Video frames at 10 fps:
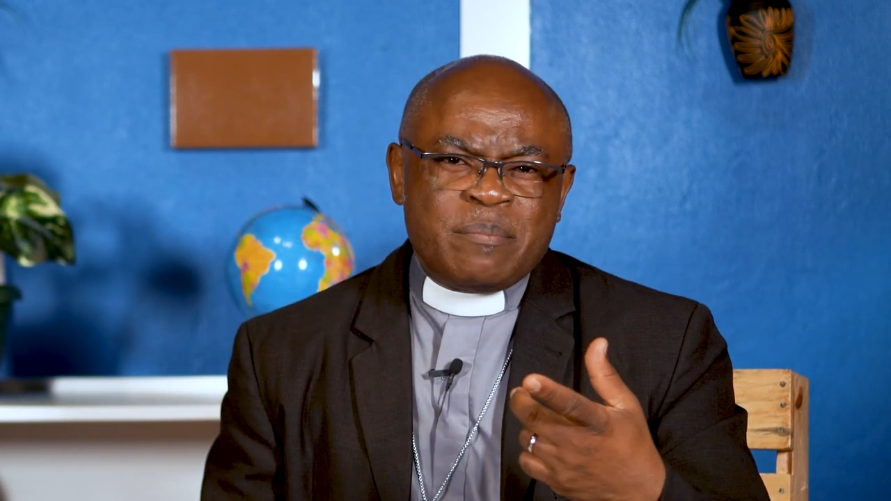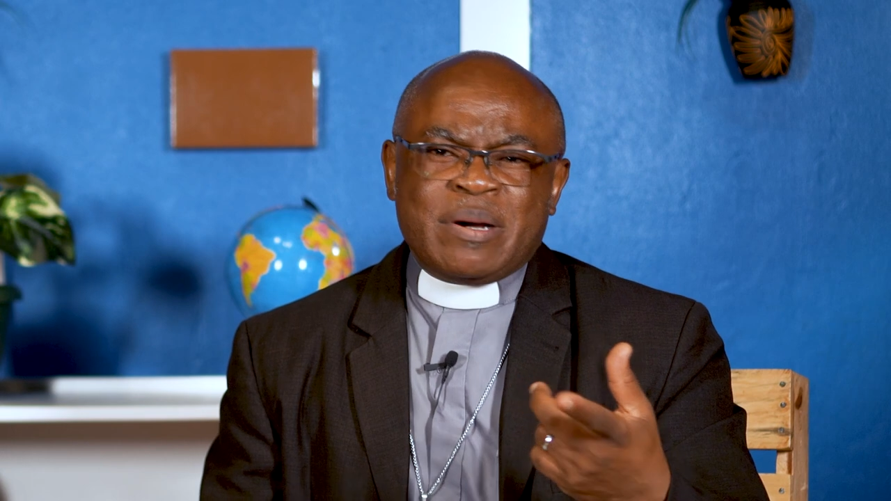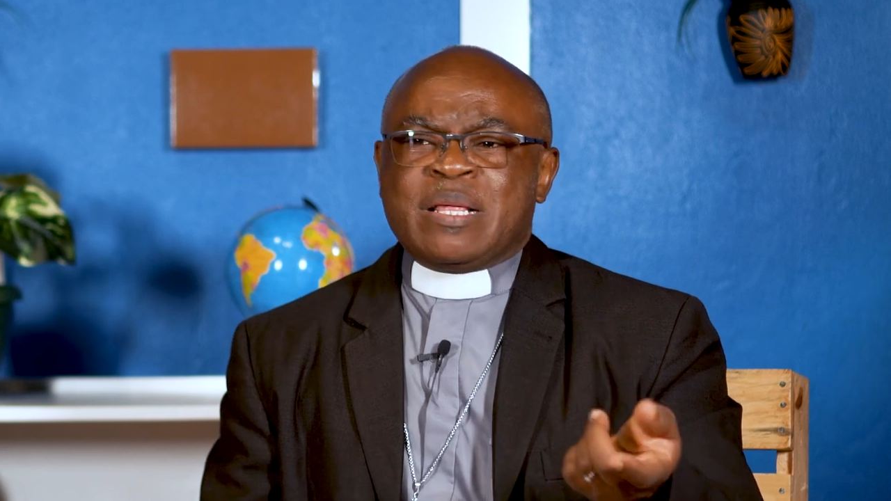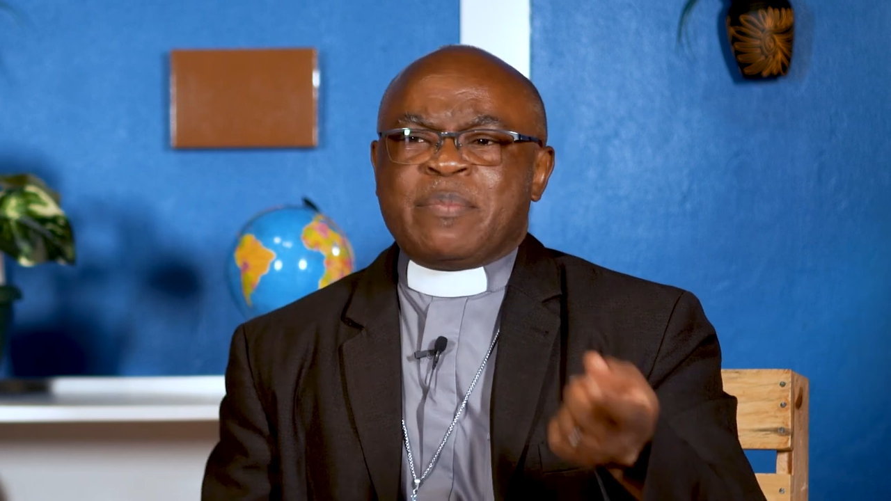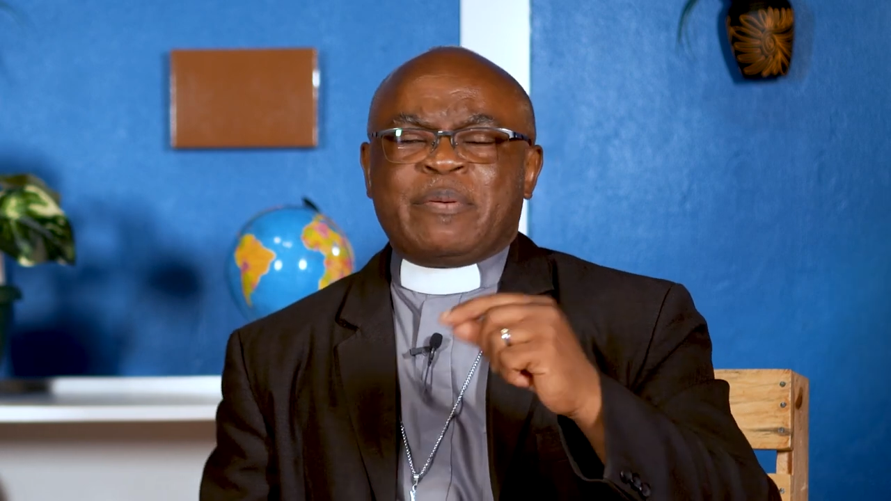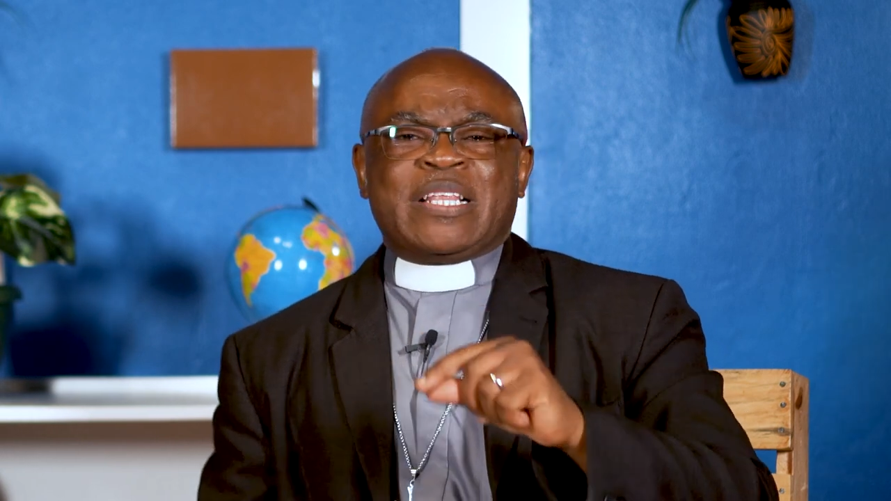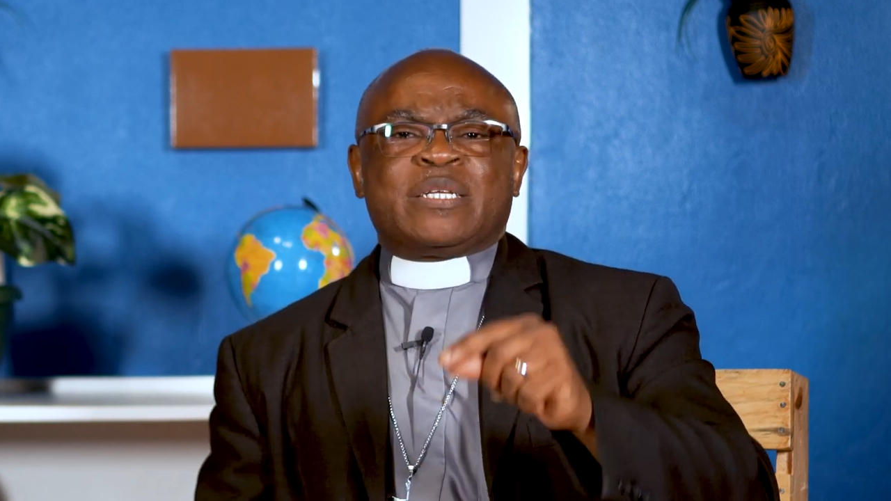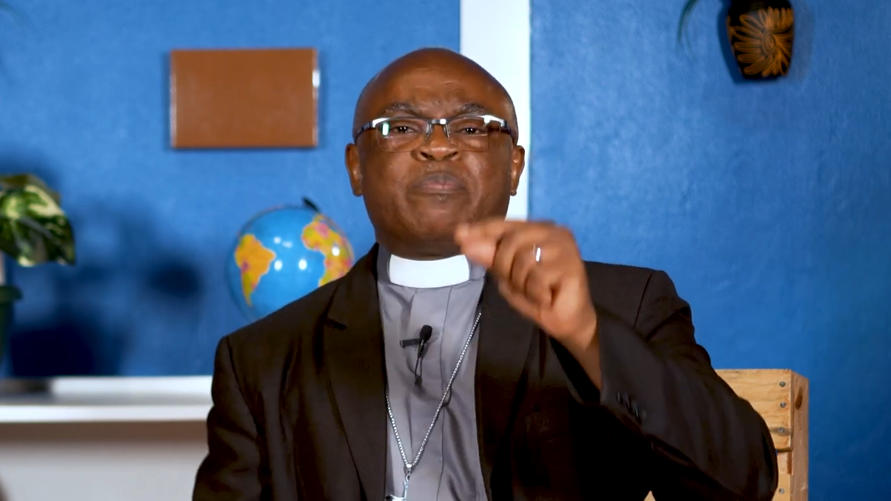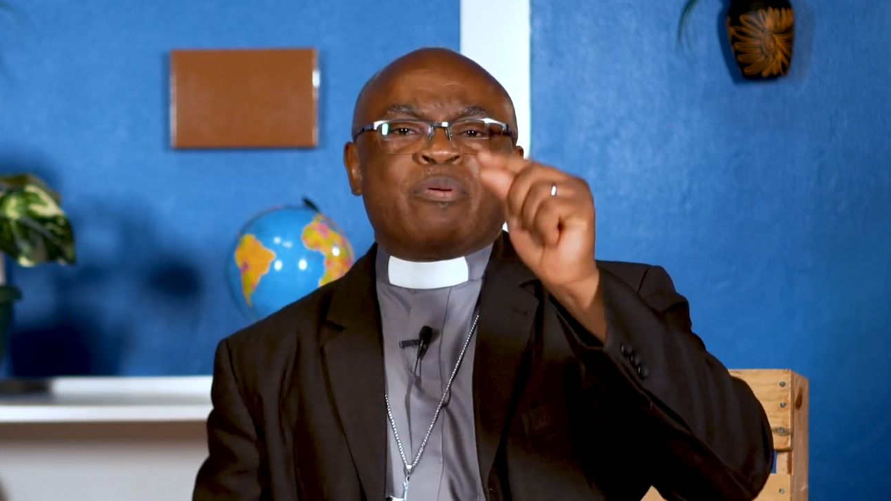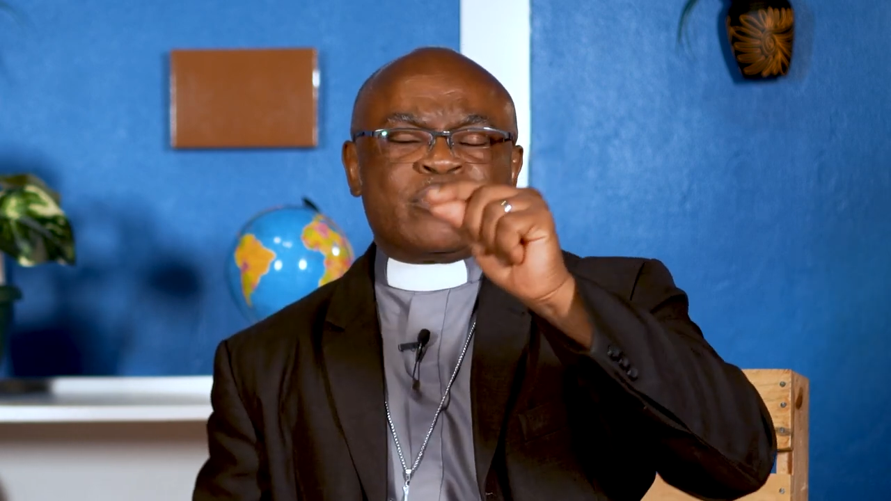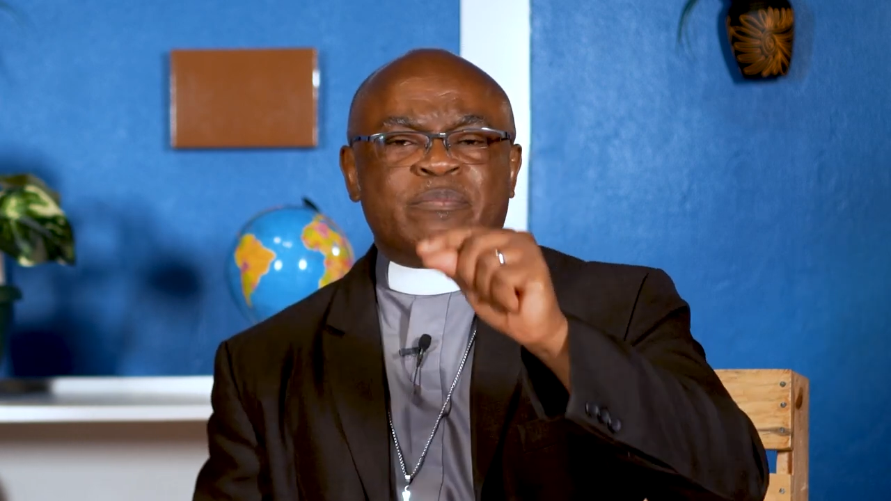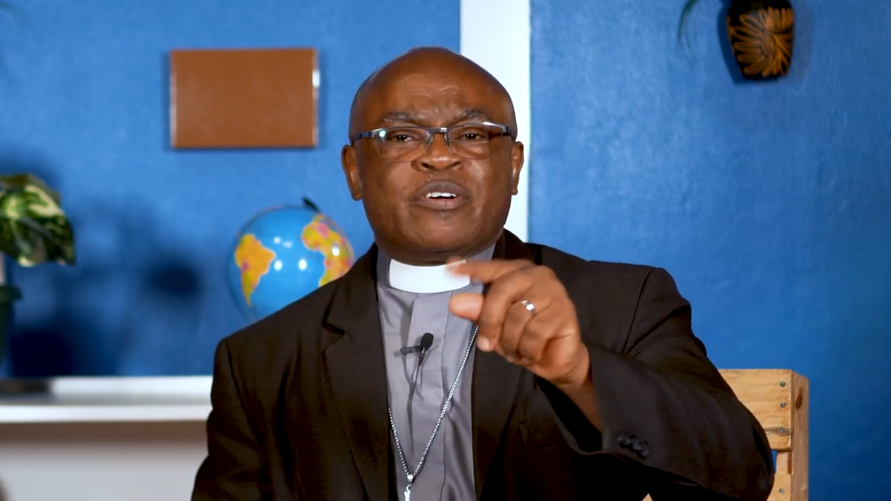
by the people that plot.